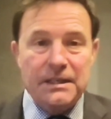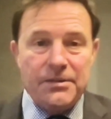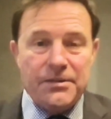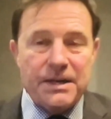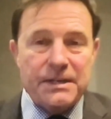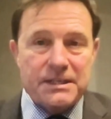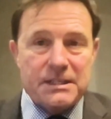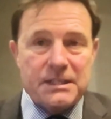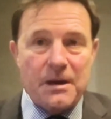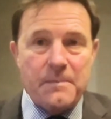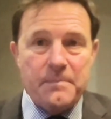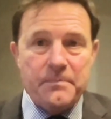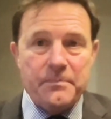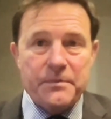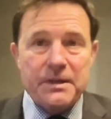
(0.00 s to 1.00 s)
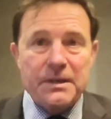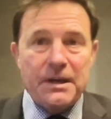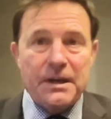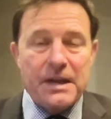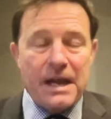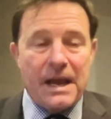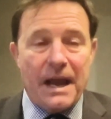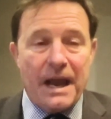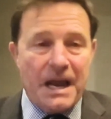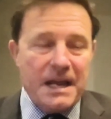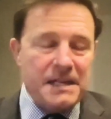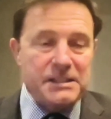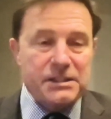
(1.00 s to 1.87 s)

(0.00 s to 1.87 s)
that his